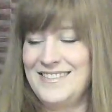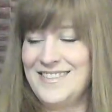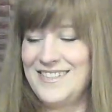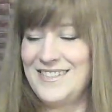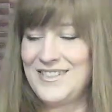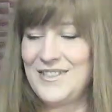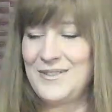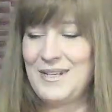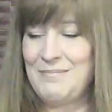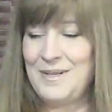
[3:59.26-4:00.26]
That's how she
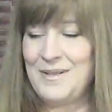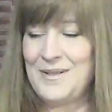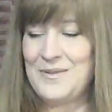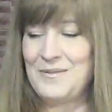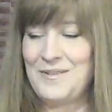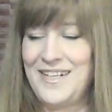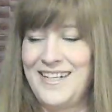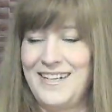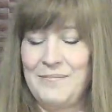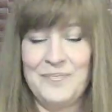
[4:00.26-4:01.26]
showed up in her own
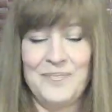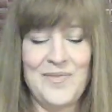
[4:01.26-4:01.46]
reading.